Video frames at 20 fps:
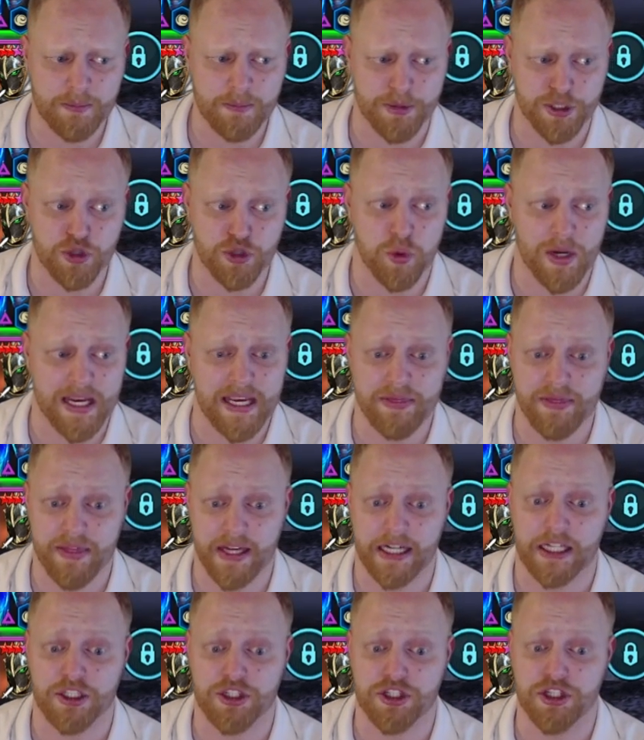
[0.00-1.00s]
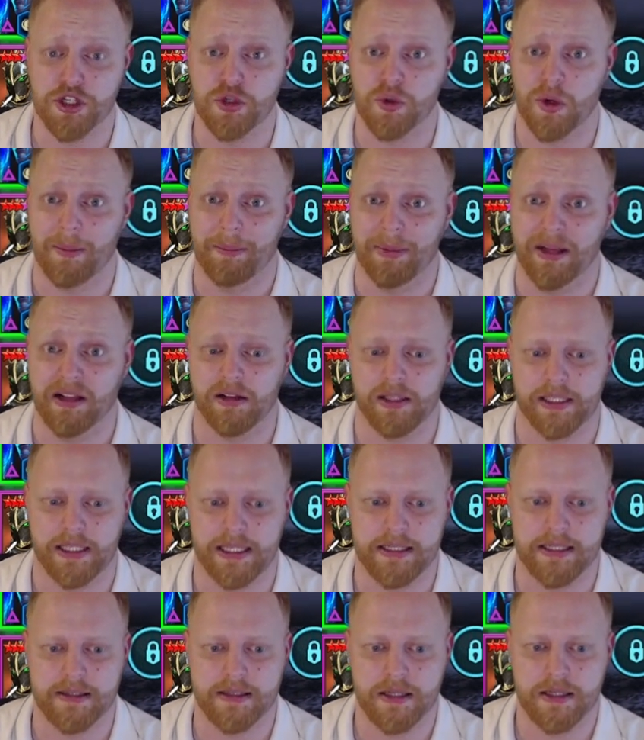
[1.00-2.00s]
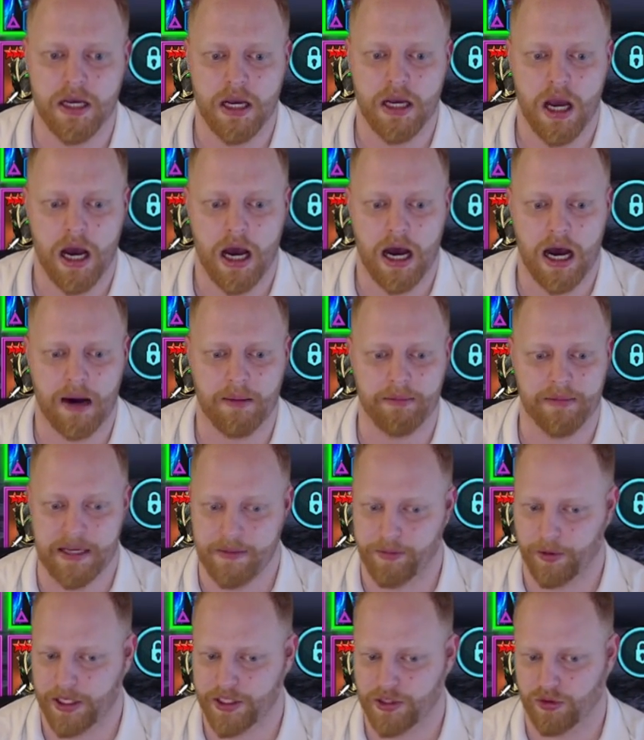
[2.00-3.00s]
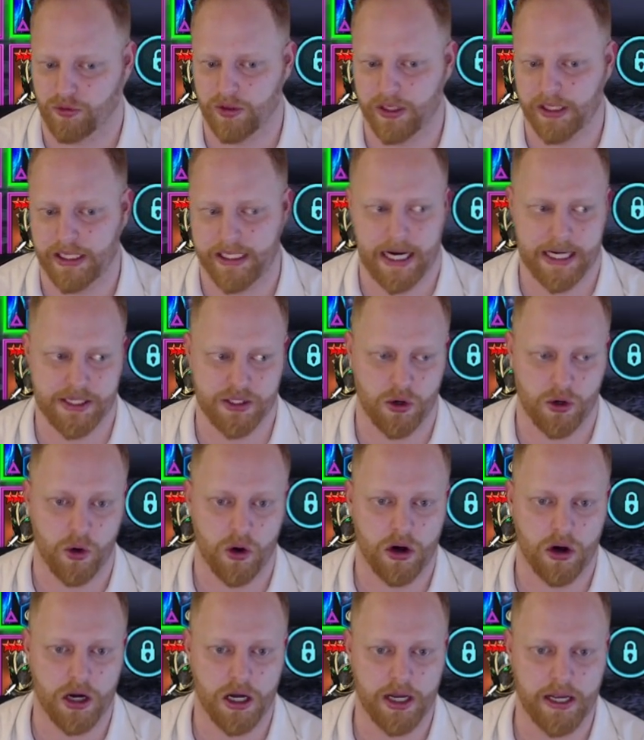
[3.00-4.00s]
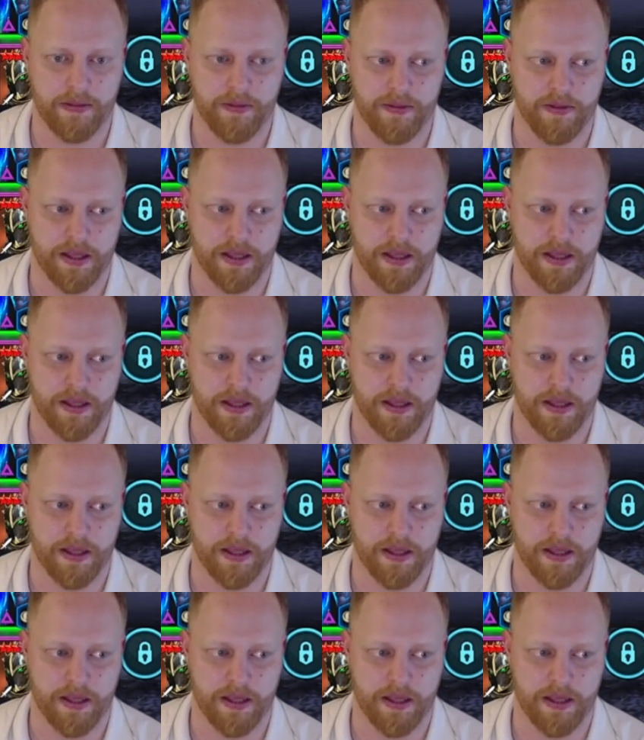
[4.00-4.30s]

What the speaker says: between their 2 abilities. He brings a really nice aura in